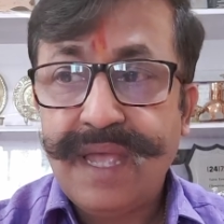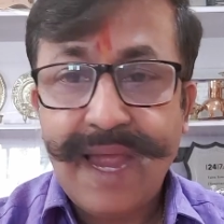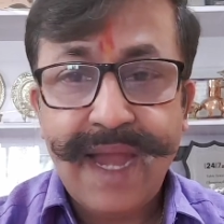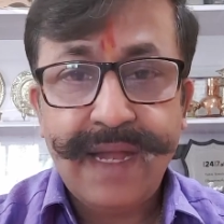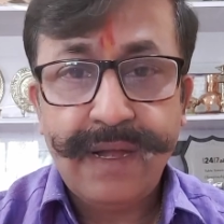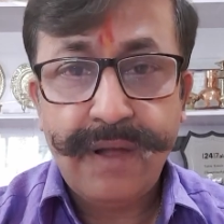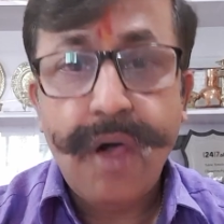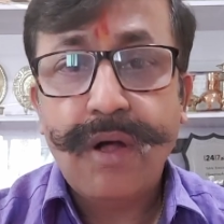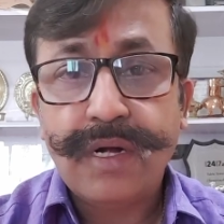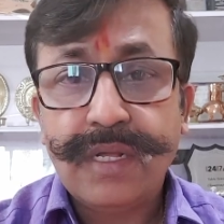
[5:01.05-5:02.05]
and
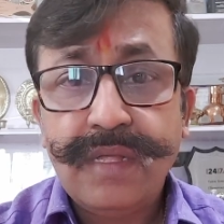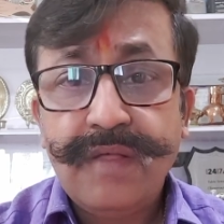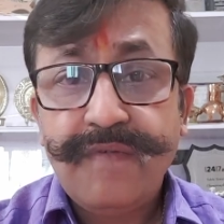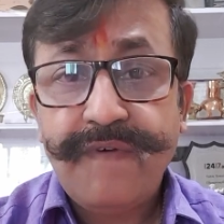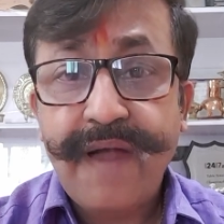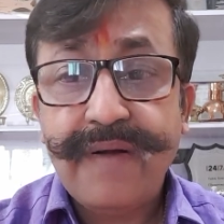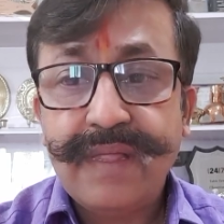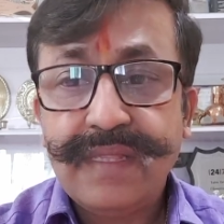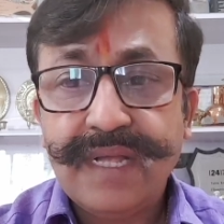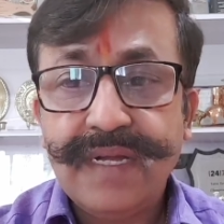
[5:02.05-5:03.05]
logged
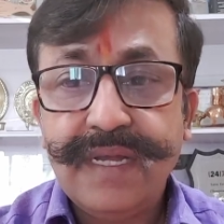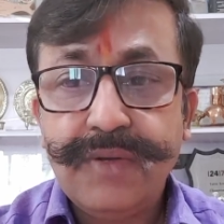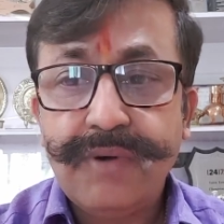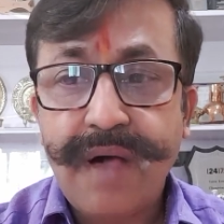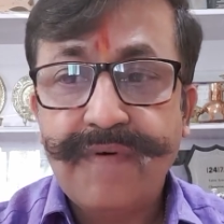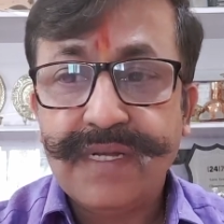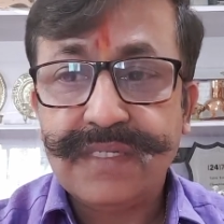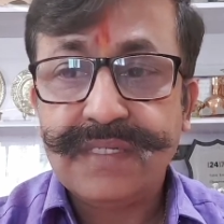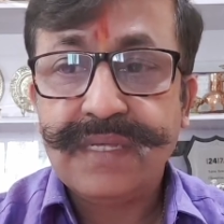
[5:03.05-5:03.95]
532 hours